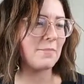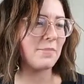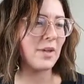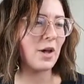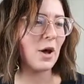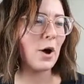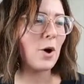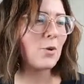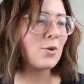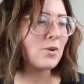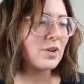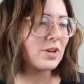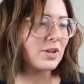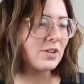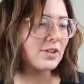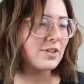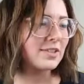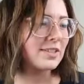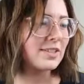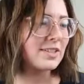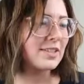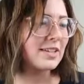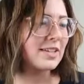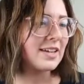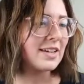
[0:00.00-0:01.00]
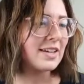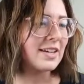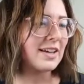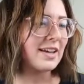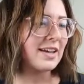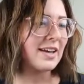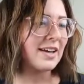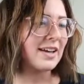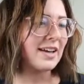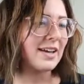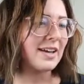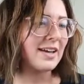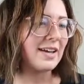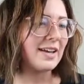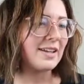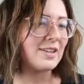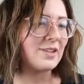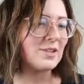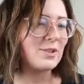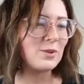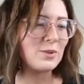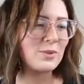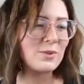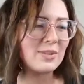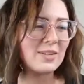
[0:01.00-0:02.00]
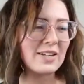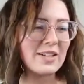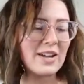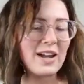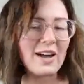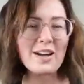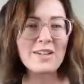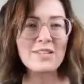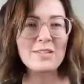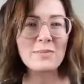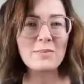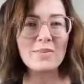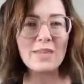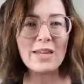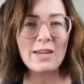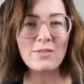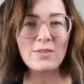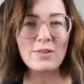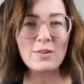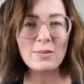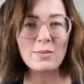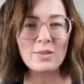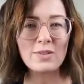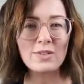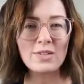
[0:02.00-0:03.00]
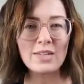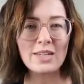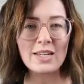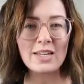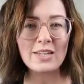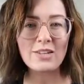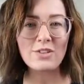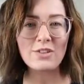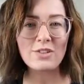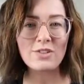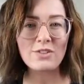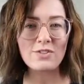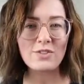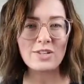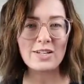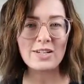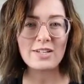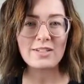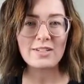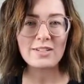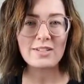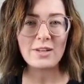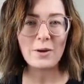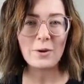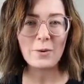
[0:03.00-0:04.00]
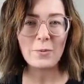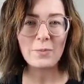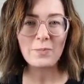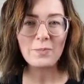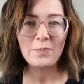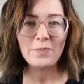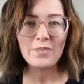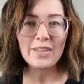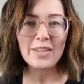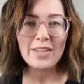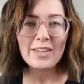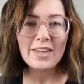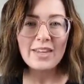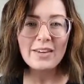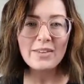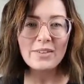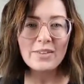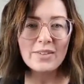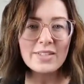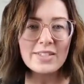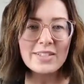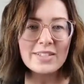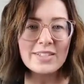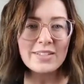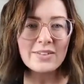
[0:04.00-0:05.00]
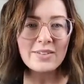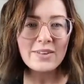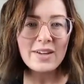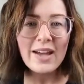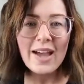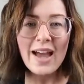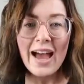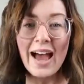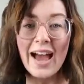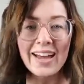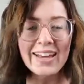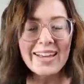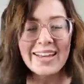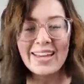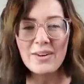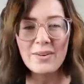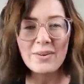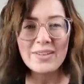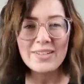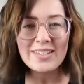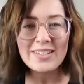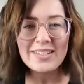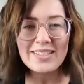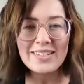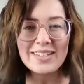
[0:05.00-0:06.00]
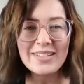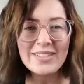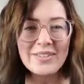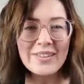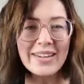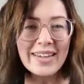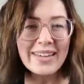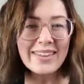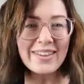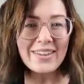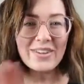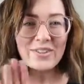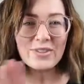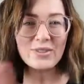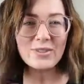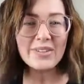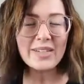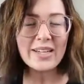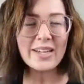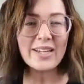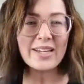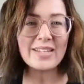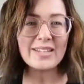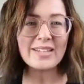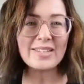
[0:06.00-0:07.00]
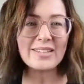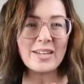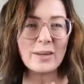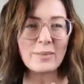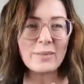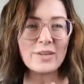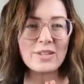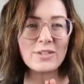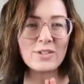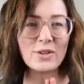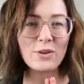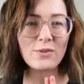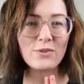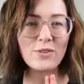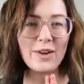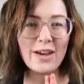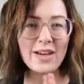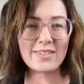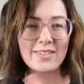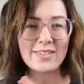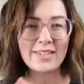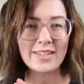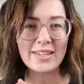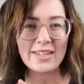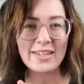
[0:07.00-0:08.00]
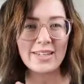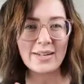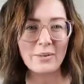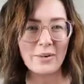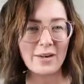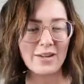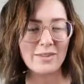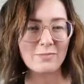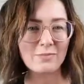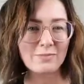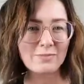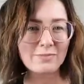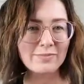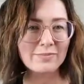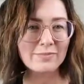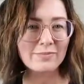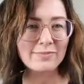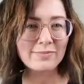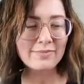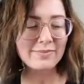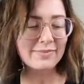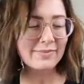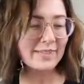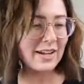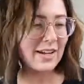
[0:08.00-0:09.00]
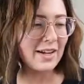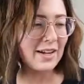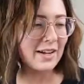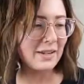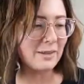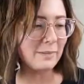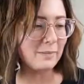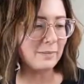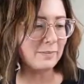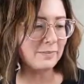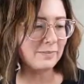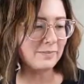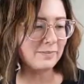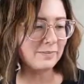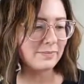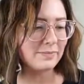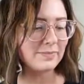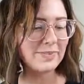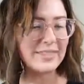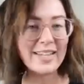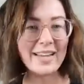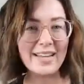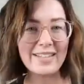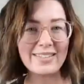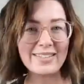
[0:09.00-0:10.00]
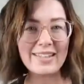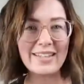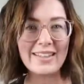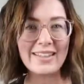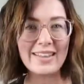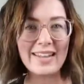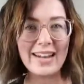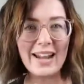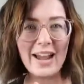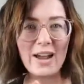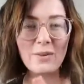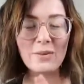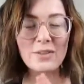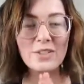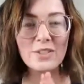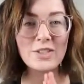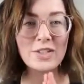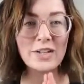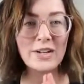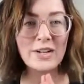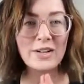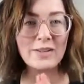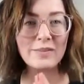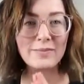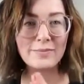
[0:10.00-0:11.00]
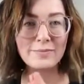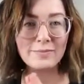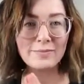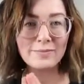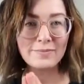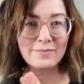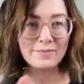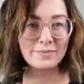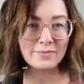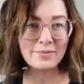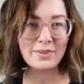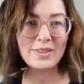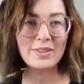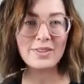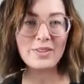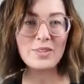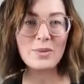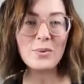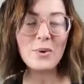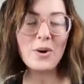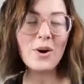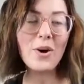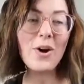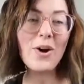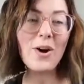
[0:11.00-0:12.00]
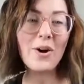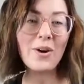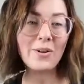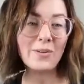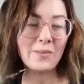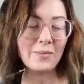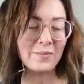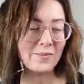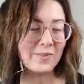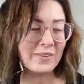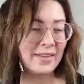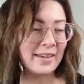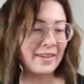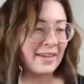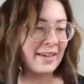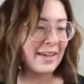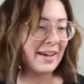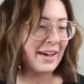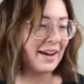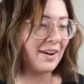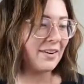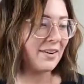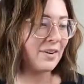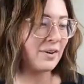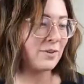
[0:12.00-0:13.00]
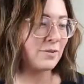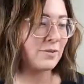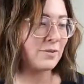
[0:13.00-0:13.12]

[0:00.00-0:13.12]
owners doing an awesome thing for the music industry. So can't wait to see you. I can't wait to see you either, Julia. It's coming so fast. I can't wait. Yes, and then I will share with you all how our